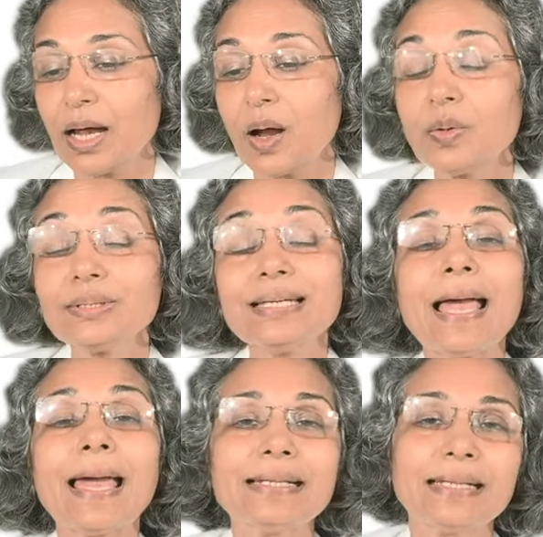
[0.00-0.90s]
on the
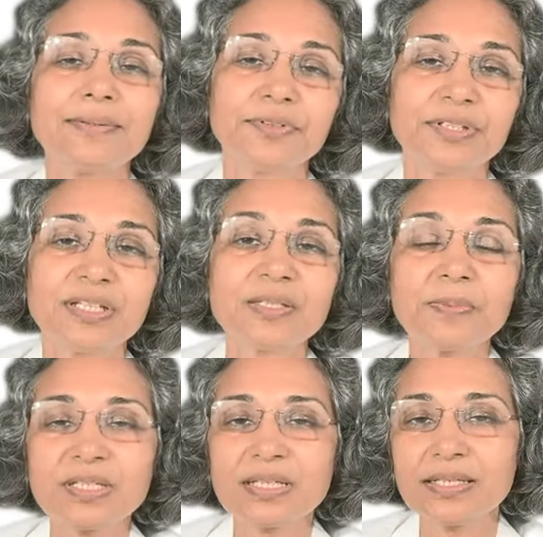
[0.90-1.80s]
hand and feet,
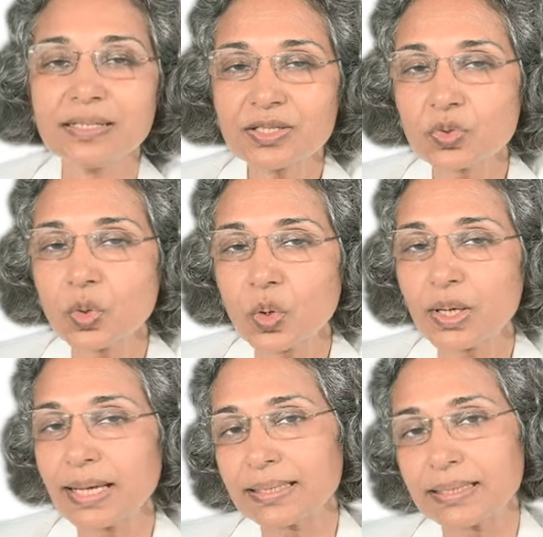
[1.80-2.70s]
especially the
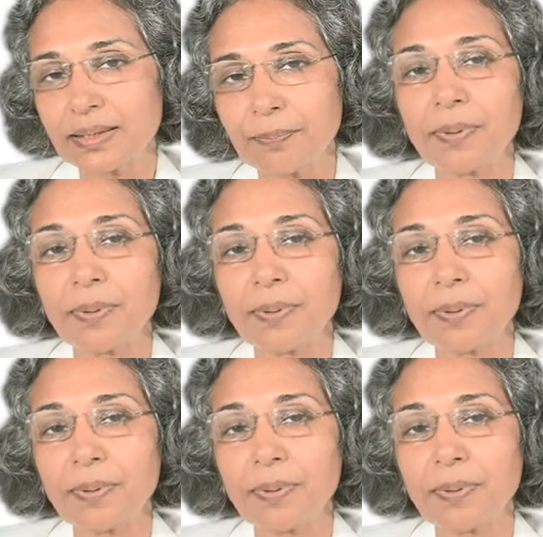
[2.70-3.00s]
sole and the